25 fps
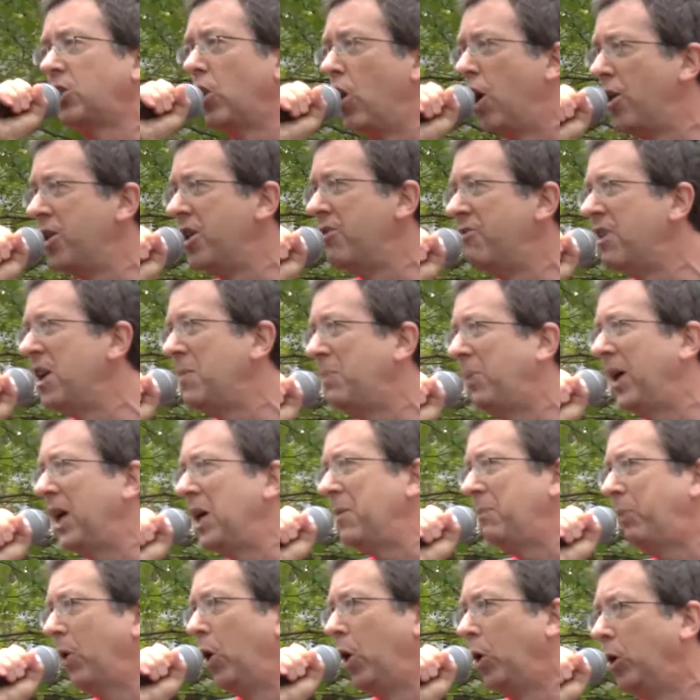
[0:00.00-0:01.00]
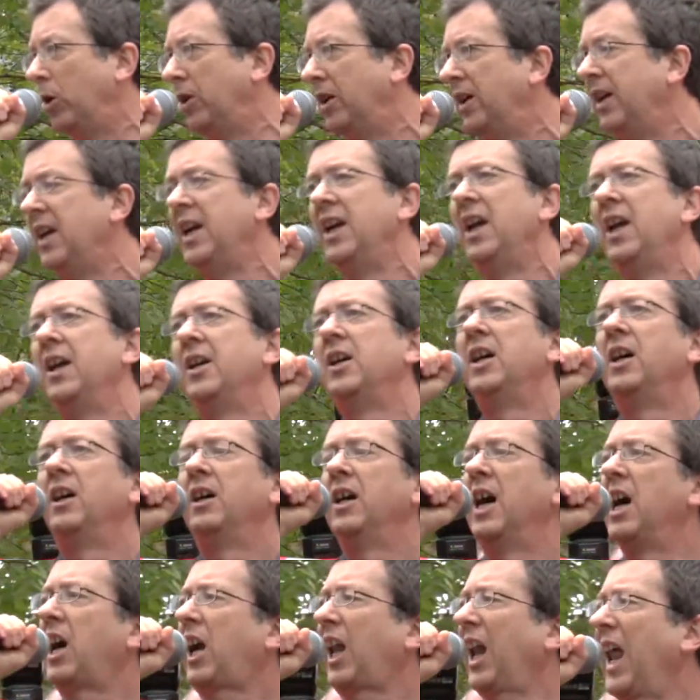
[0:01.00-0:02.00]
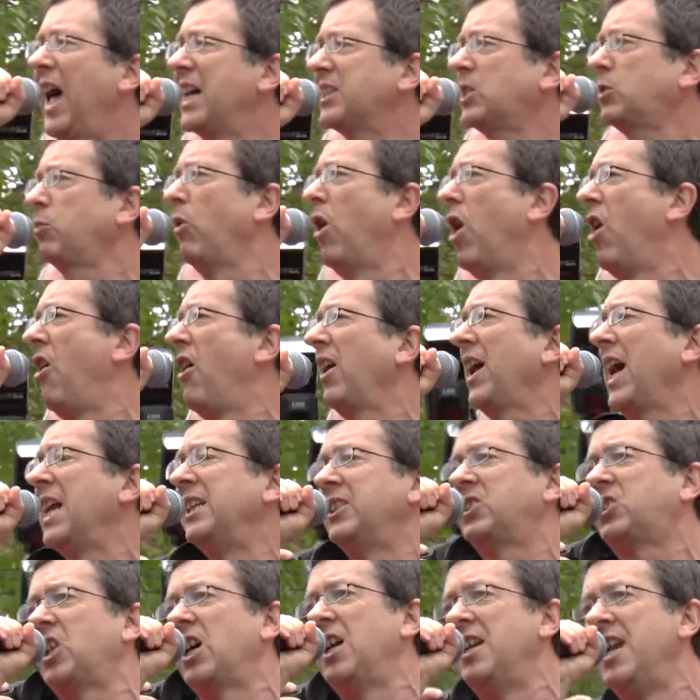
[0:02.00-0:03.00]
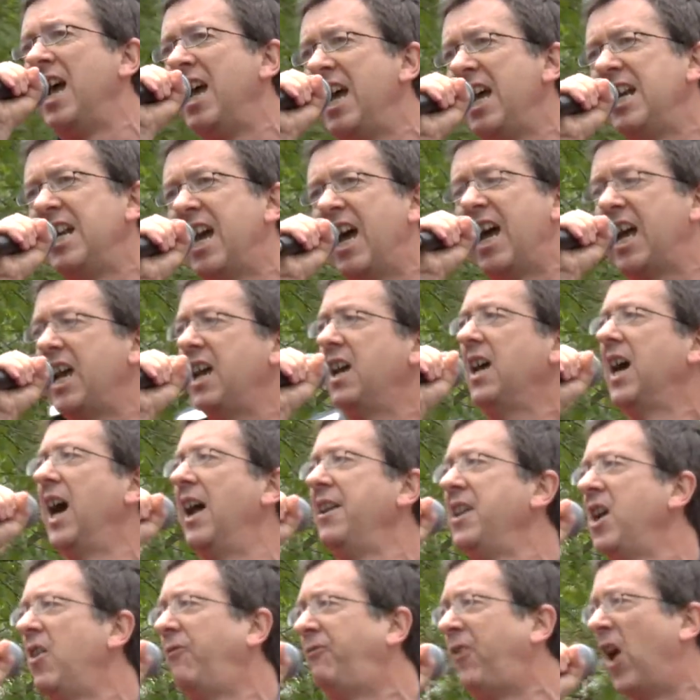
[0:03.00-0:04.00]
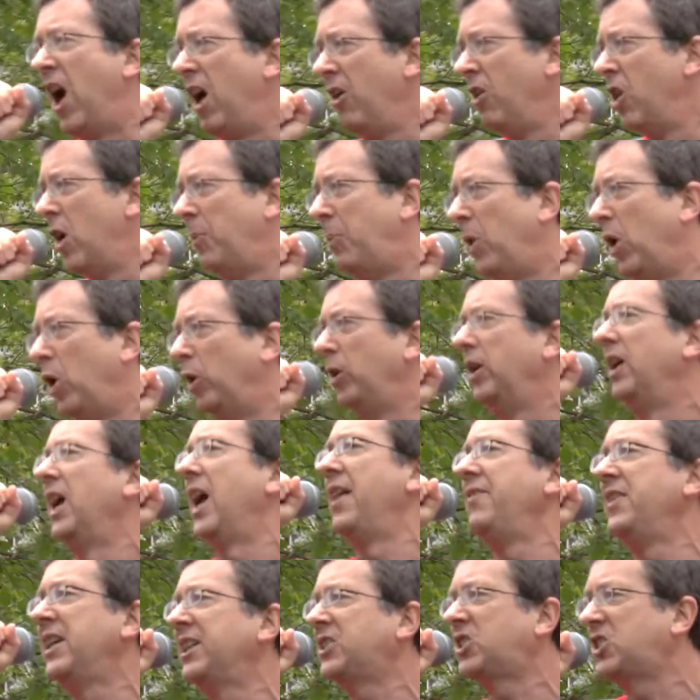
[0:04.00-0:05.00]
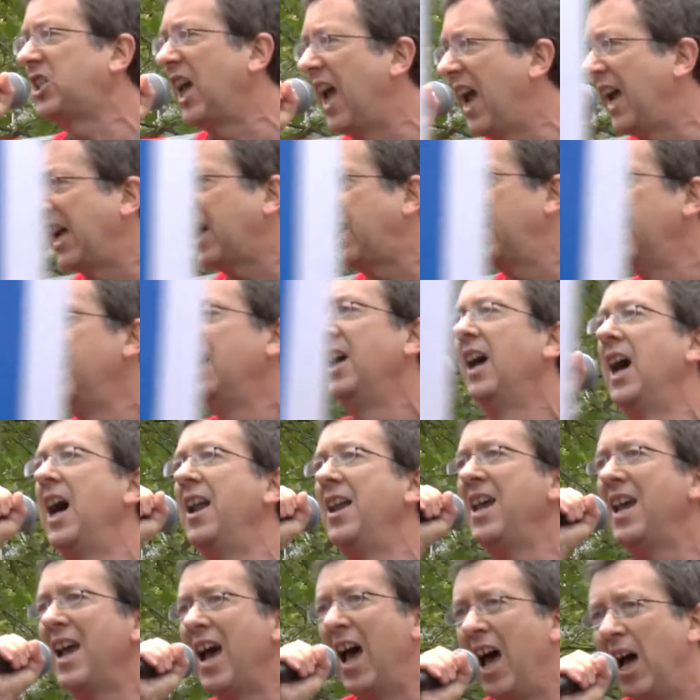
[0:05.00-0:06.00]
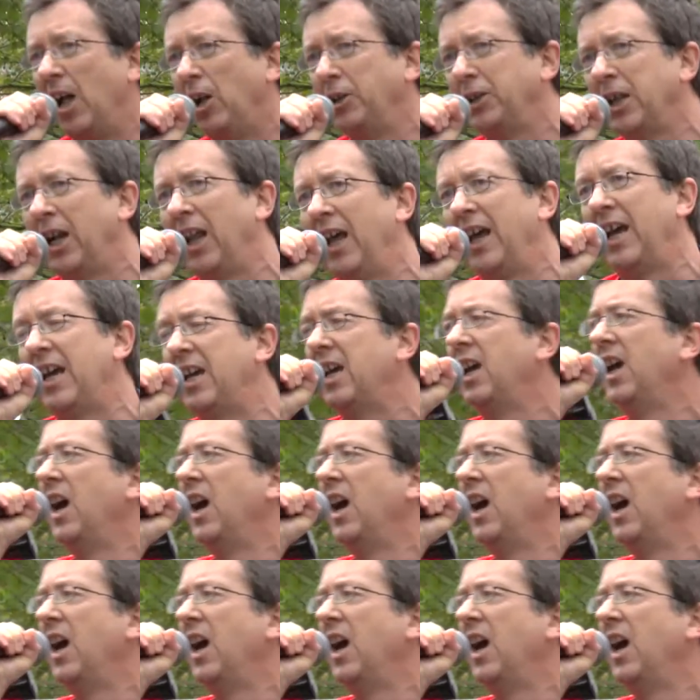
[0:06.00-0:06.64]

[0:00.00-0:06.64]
ordinary people. A class war against the needy and the vulnerable and the sick and the elderly